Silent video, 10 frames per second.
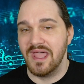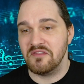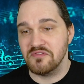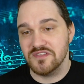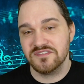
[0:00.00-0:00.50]

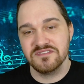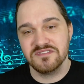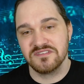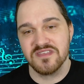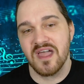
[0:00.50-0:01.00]
and this
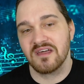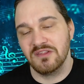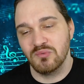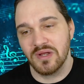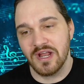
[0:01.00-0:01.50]
is
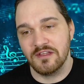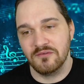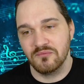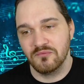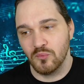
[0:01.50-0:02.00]
exactly what
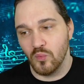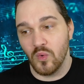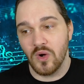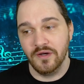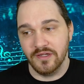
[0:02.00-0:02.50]
i
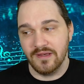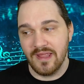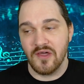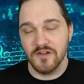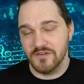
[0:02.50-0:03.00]
wanted
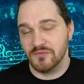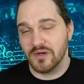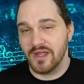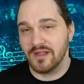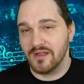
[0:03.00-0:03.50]
out of it
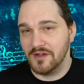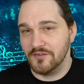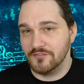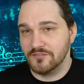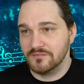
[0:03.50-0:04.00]
what i kind
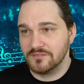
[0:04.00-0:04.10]
of